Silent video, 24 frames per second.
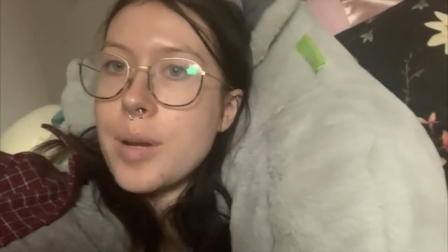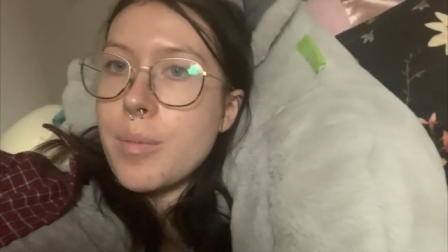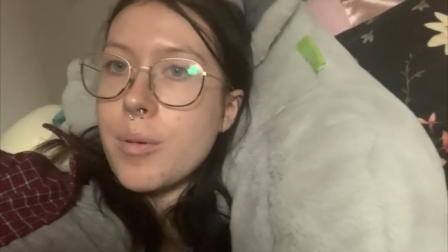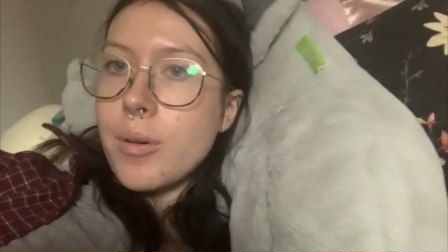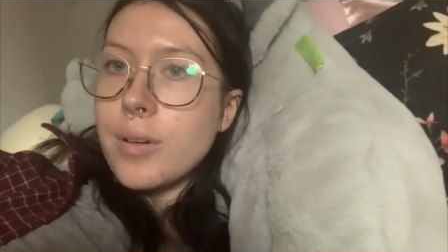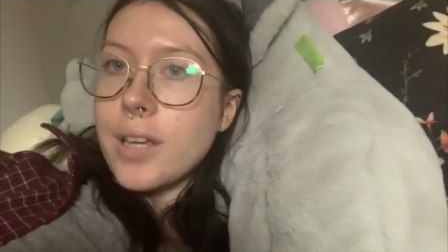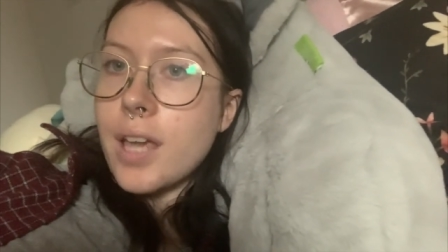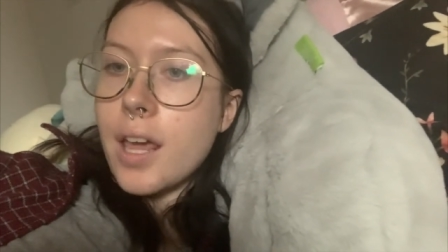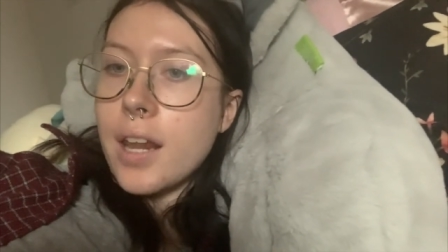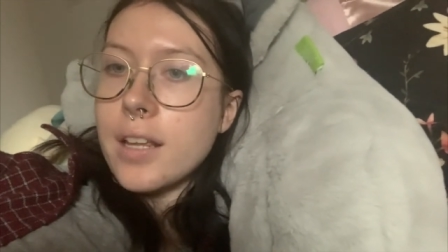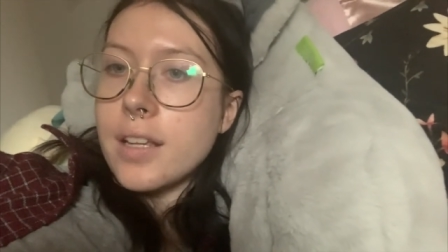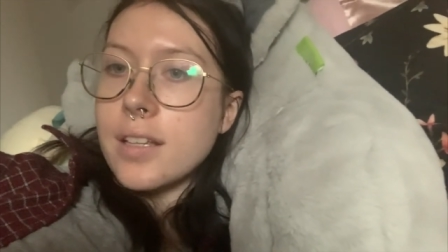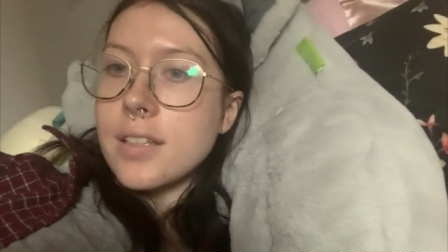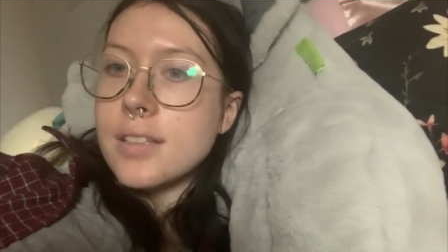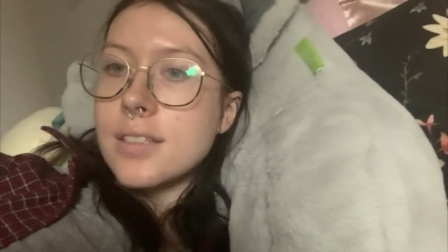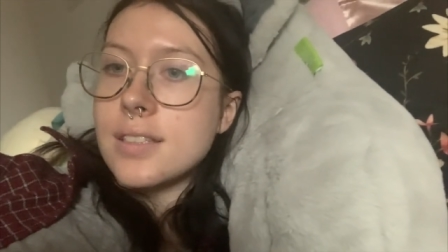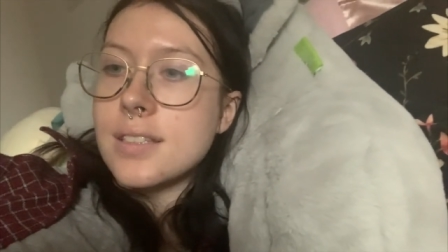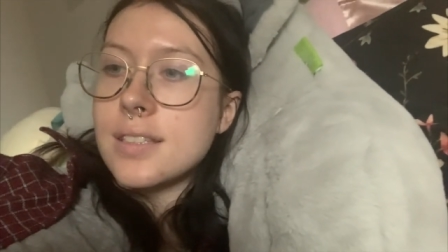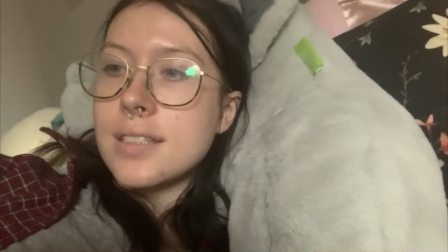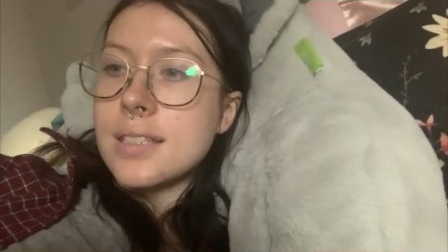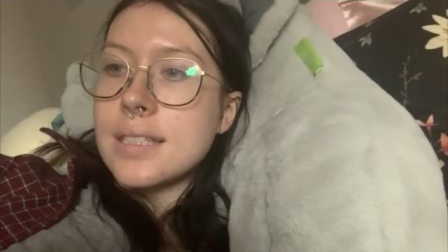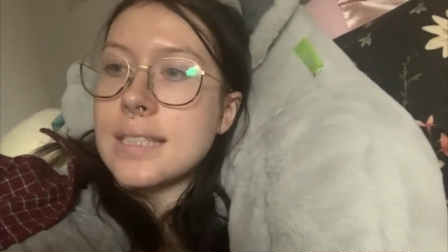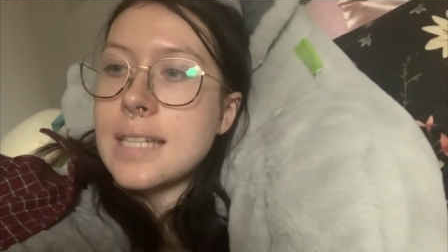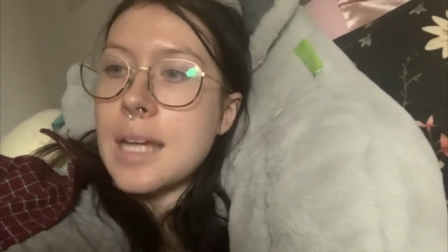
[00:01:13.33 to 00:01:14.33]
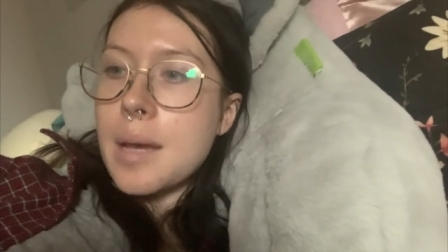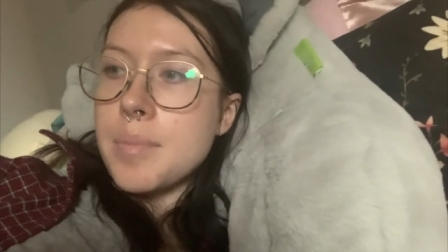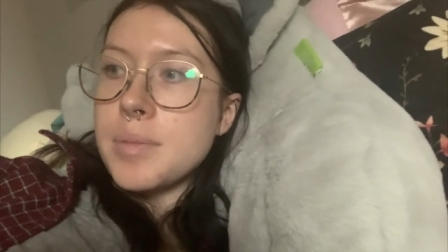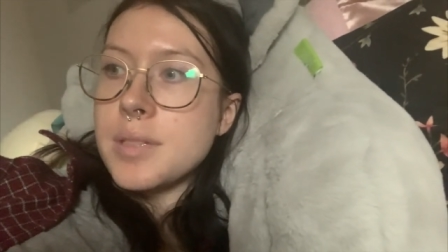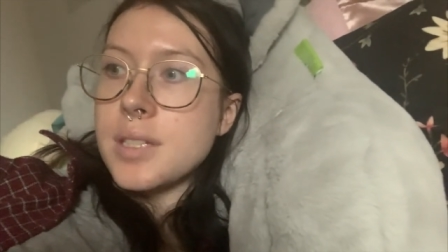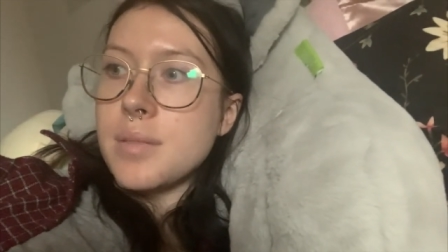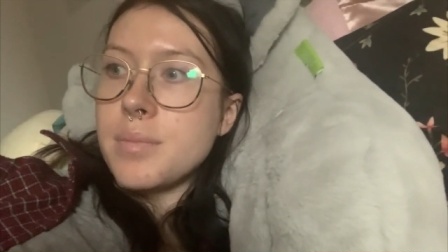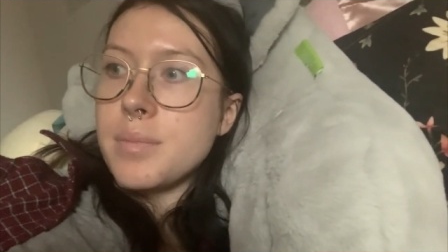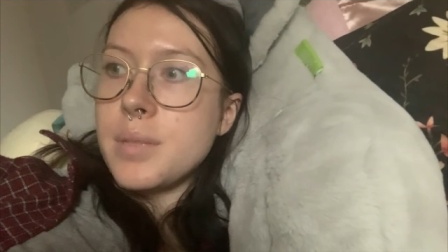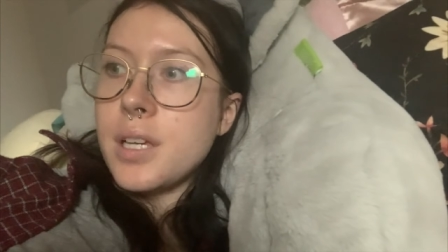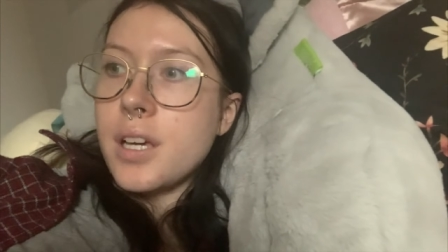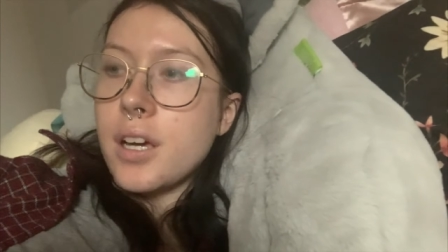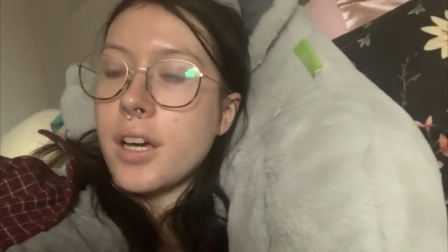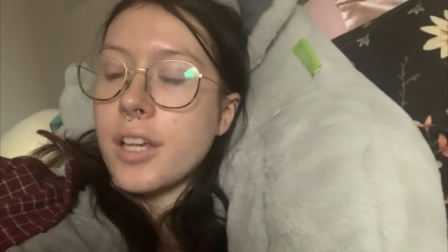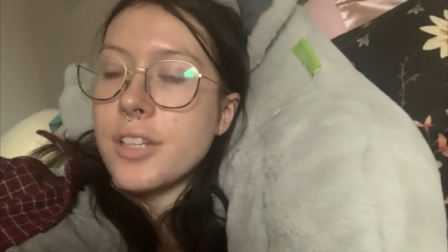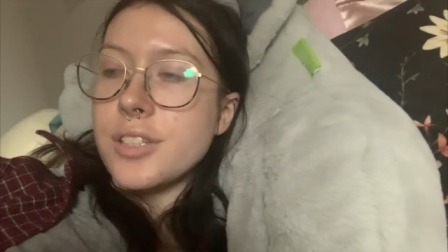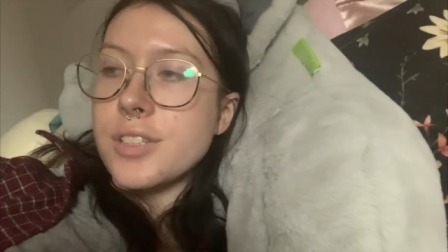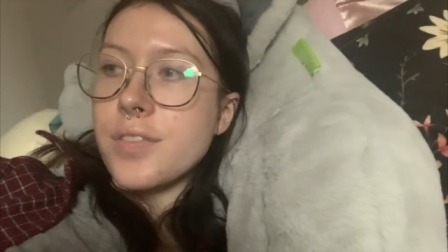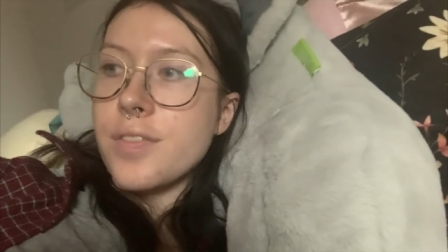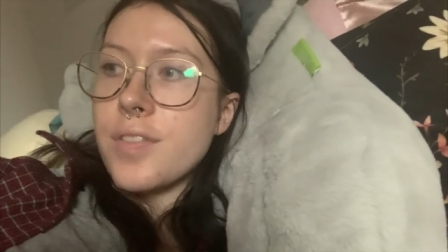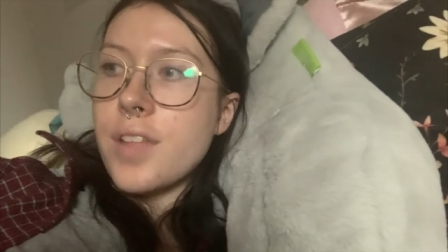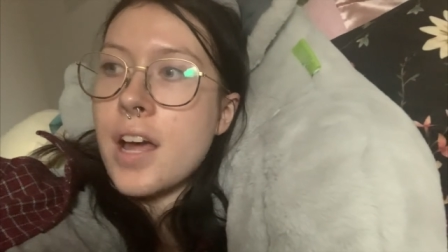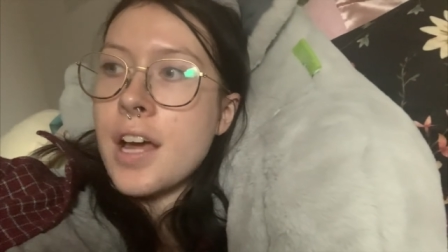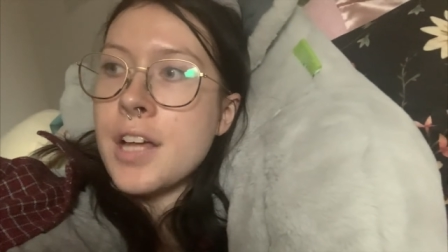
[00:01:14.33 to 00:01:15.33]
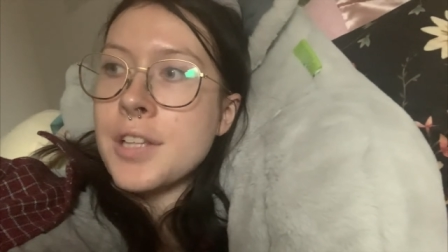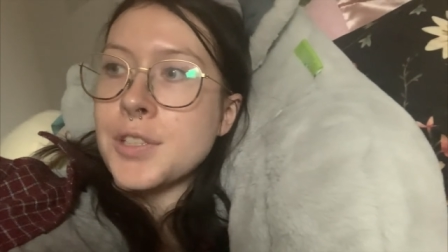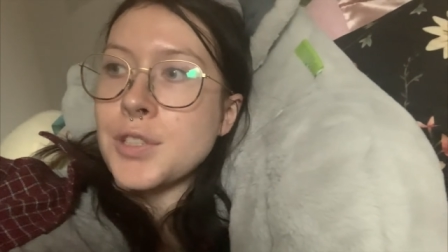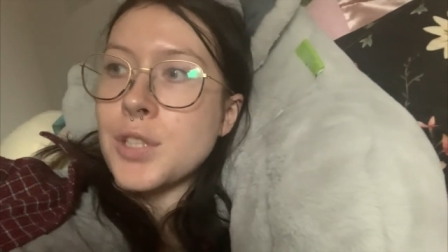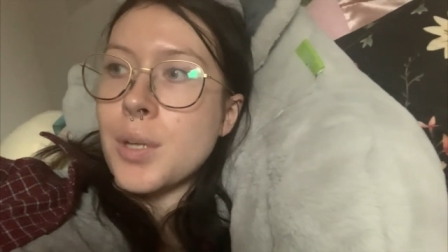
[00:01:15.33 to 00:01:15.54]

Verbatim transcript: about getting steps in because of that,